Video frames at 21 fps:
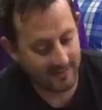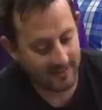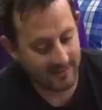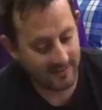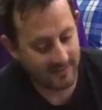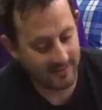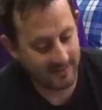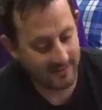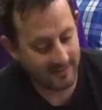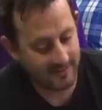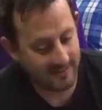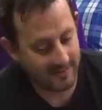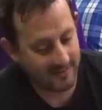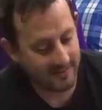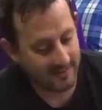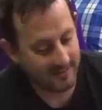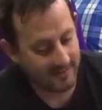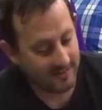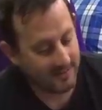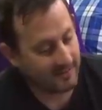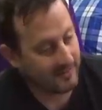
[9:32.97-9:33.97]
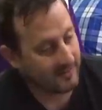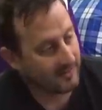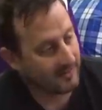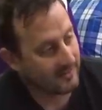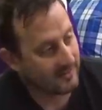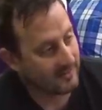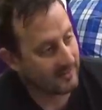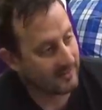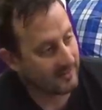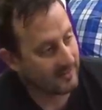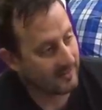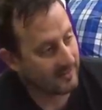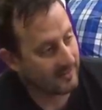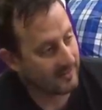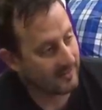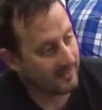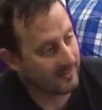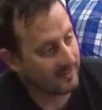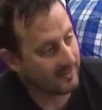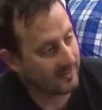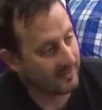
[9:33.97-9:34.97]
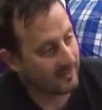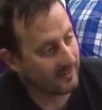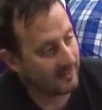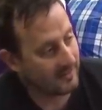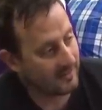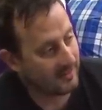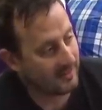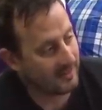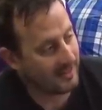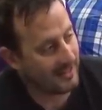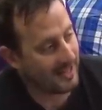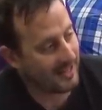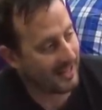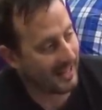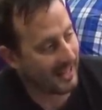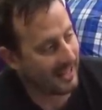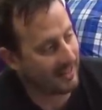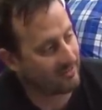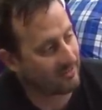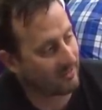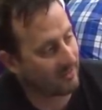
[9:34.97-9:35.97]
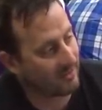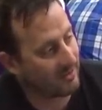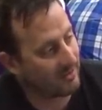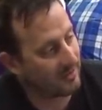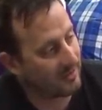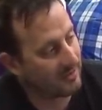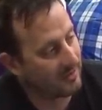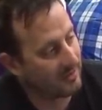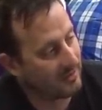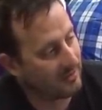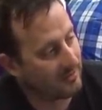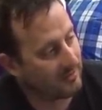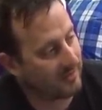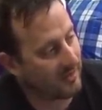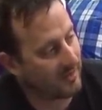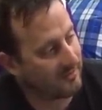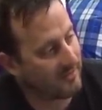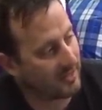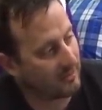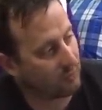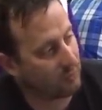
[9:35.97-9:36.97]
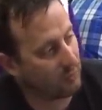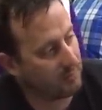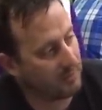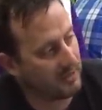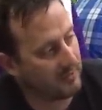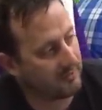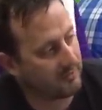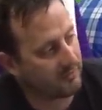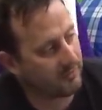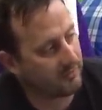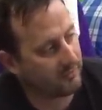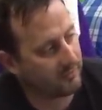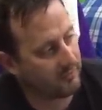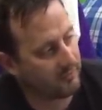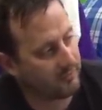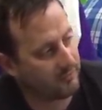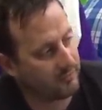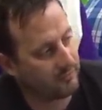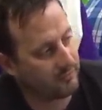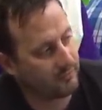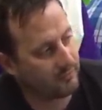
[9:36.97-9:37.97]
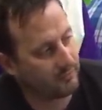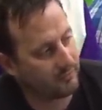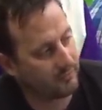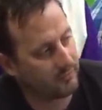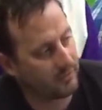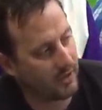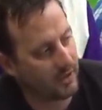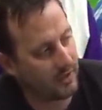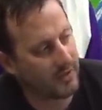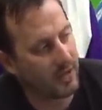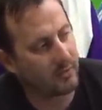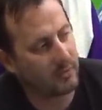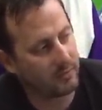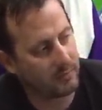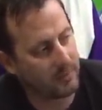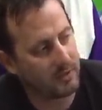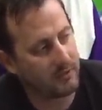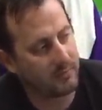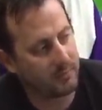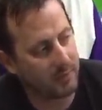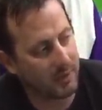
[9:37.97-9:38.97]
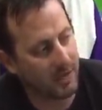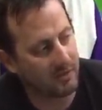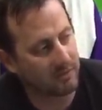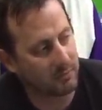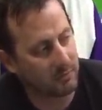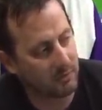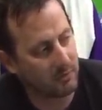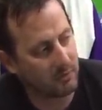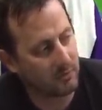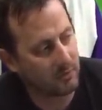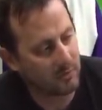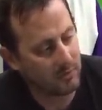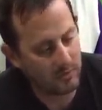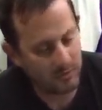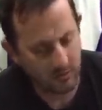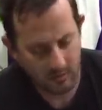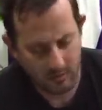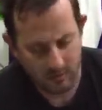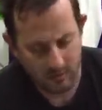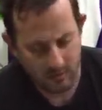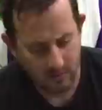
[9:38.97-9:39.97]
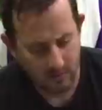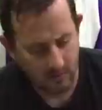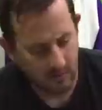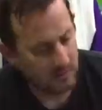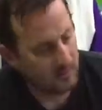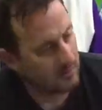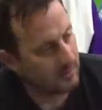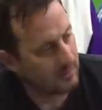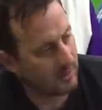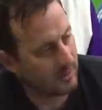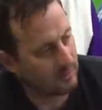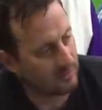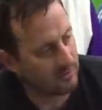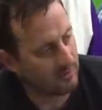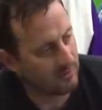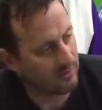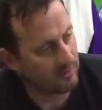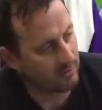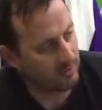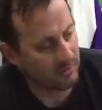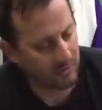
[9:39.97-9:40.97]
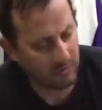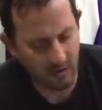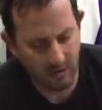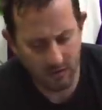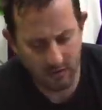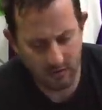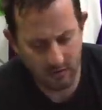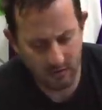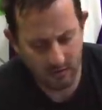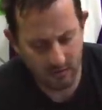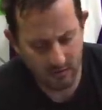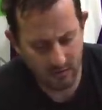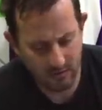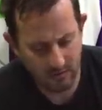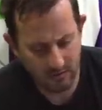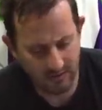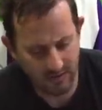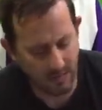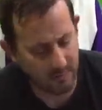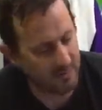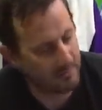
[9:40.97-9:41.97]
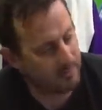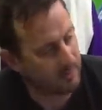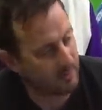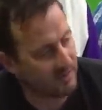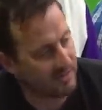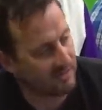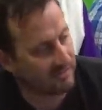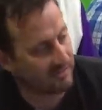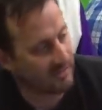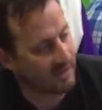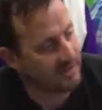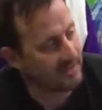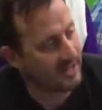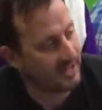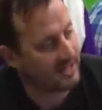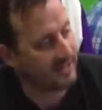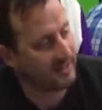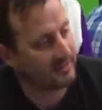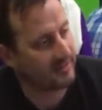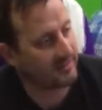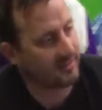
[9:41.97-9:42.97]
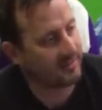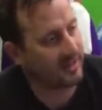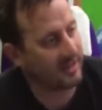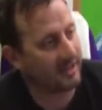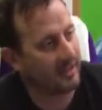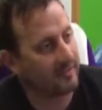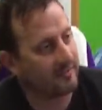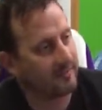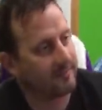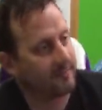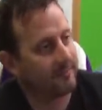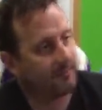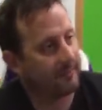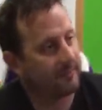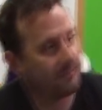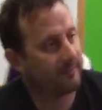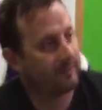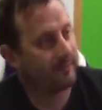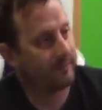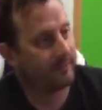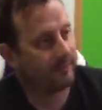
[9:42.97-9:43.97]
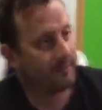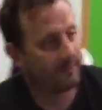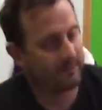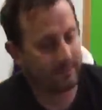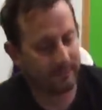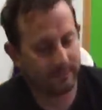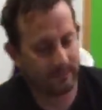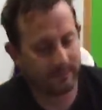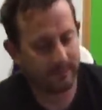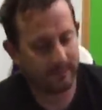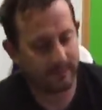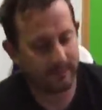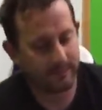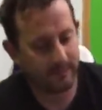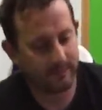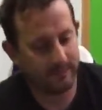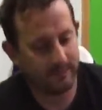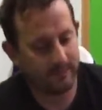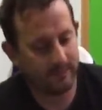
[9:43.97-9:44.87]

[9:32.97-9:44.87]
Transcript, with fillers: Were you in Five Facts? I'm not gonna say anything. I can't help answer it. Five Facts would be Franco. That would be possible. That was this week, right? Five Facts was on Sunday to today. Five Facts was i the uh, Ghost.